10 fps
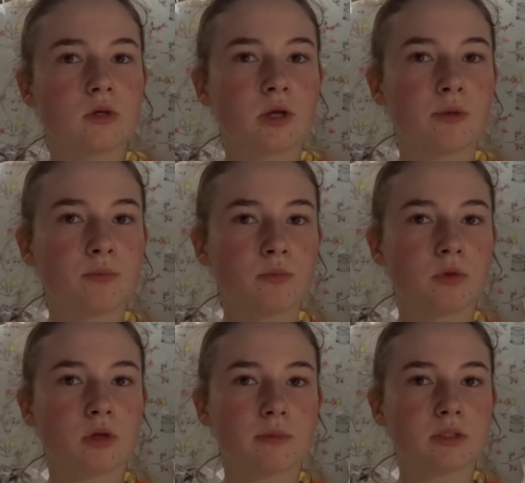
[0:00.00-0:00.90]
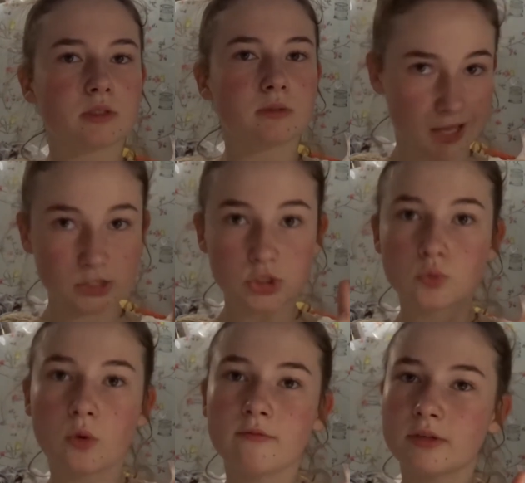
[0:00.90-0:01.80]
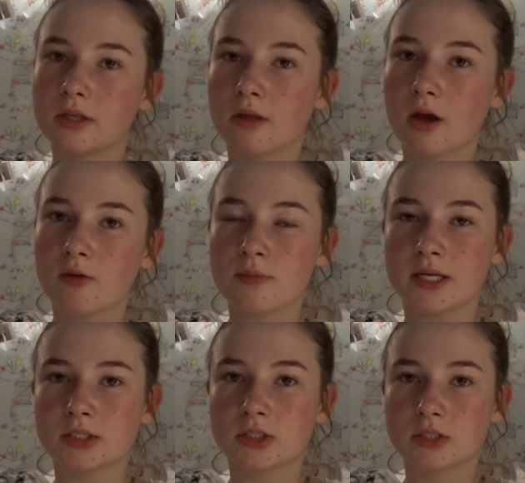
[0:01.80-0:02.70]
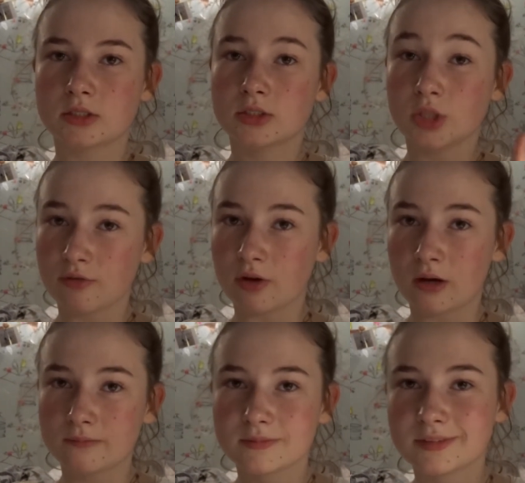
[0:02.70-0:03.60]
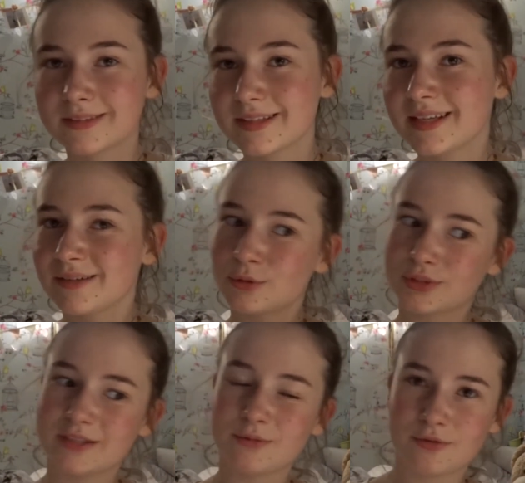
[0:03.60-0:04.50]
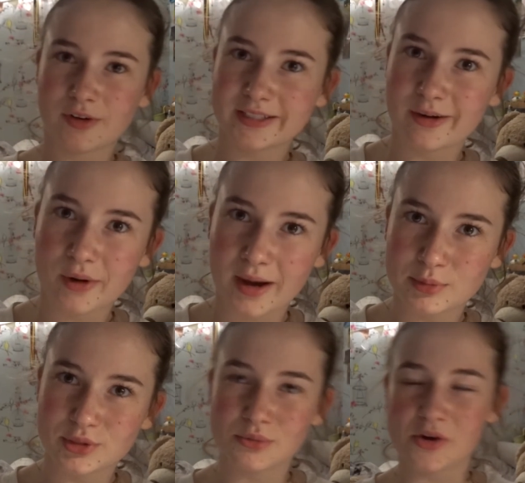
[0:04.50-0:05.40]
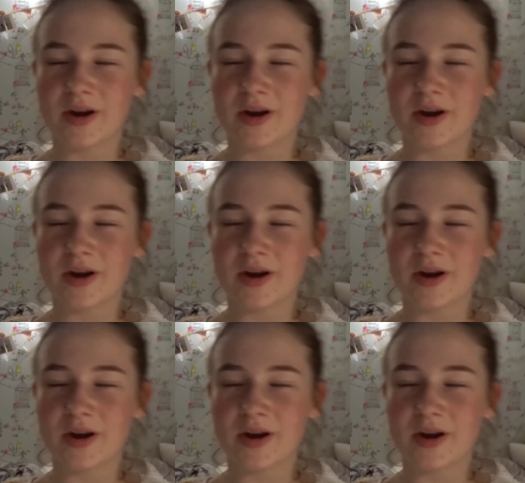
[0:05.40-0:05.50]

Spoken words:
That's just one video that I've missed so far. We'll find out what happens tomorrow,